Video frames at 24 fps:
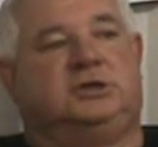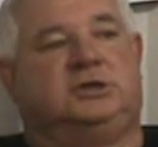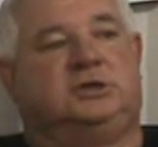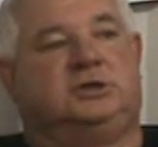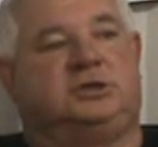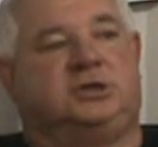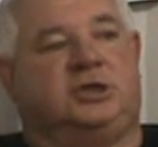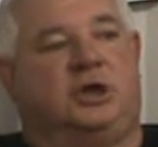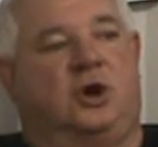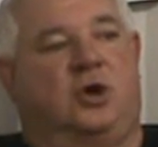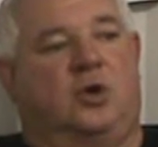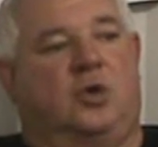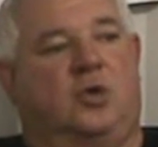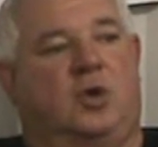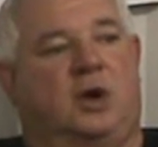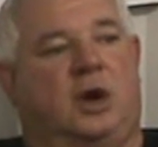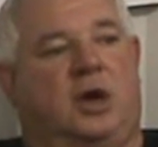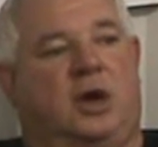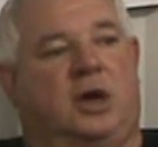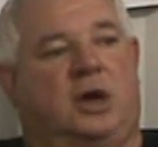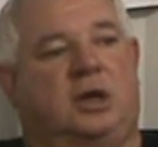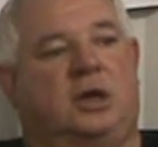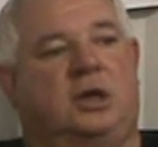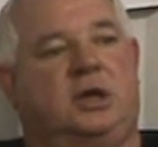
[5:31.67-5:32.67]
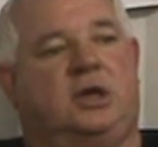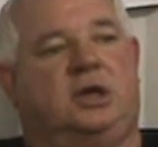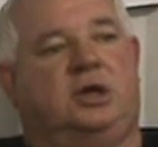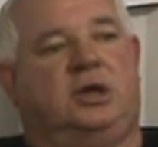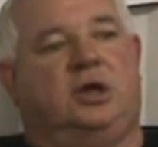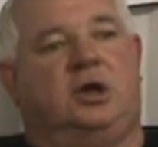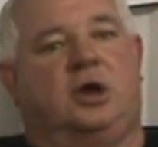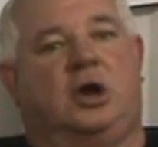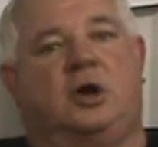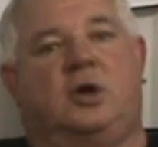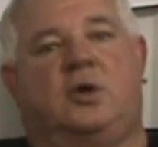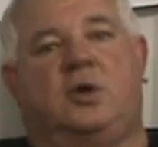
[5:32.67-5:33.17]
So
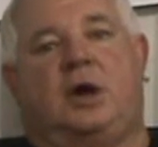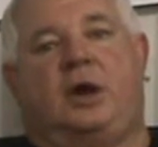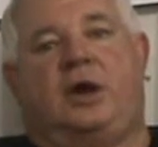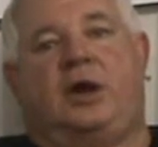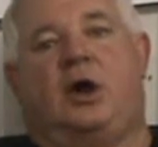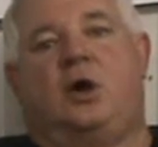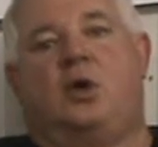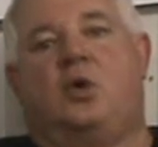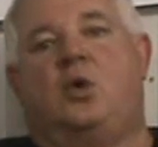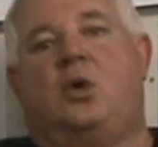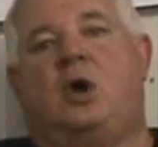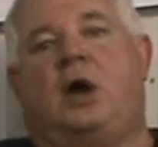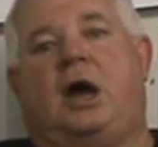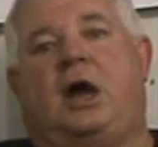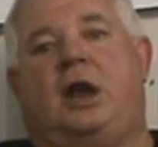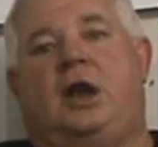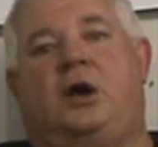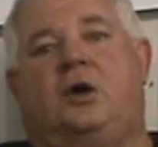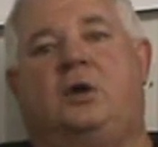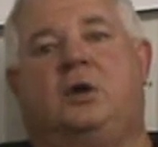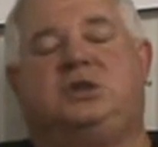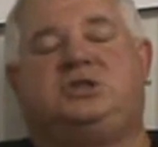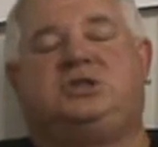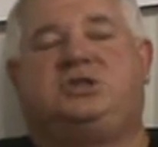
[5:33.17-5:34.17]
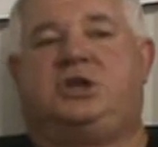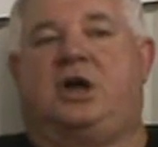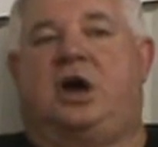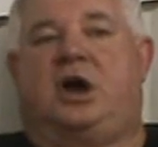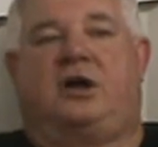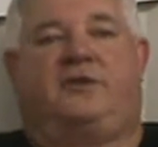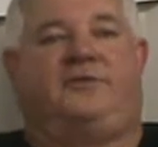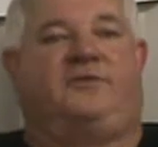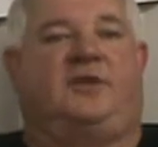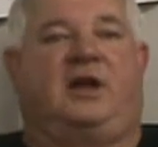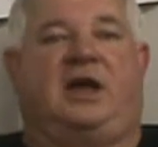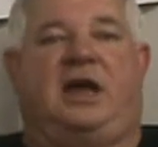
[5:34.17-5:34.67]
you know, I know it's
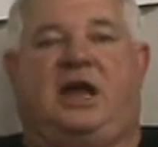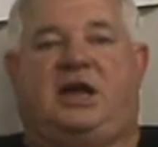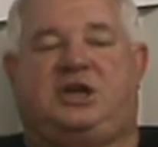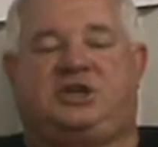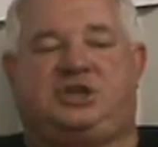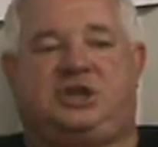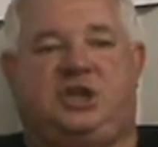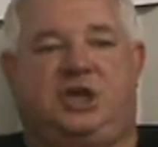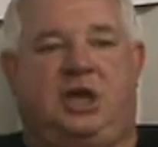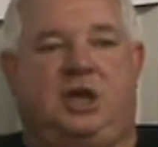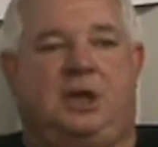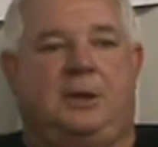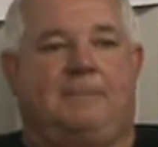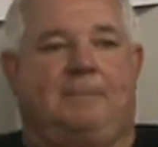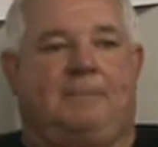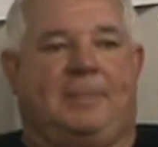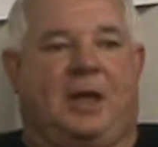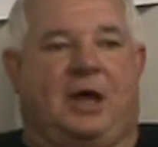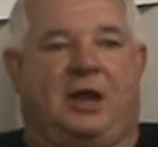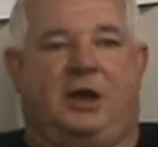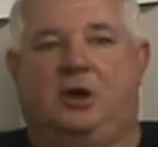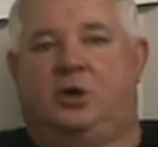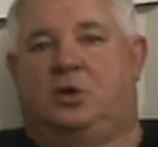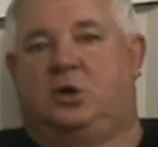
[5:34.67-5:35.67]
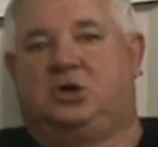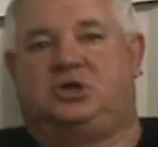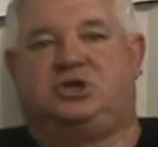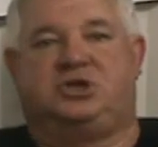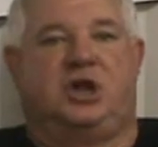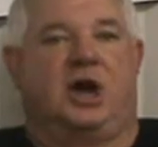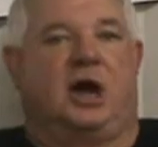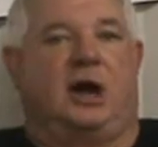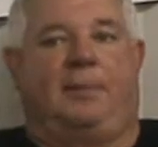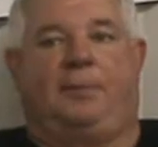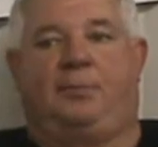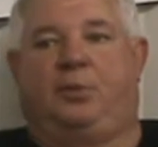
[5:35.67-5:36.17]
not flashy, I know it's
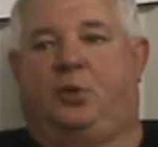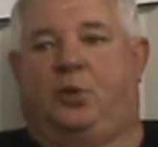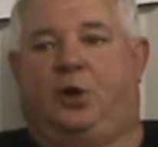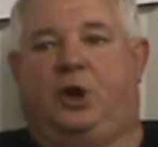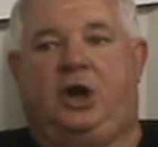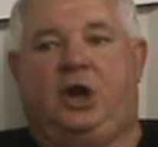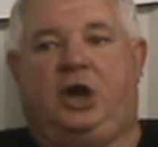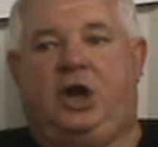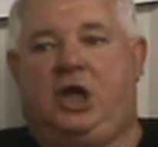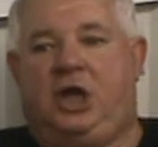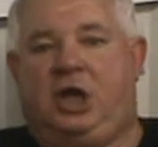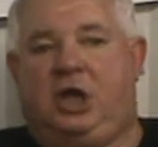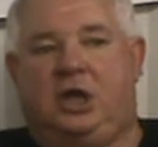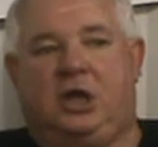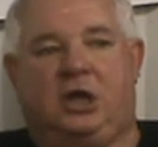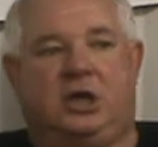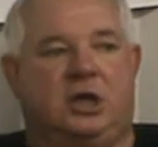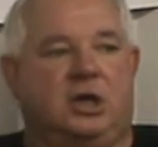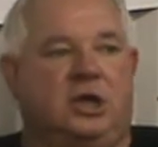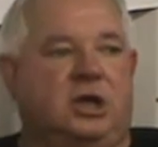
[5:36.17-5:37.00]
not pretty,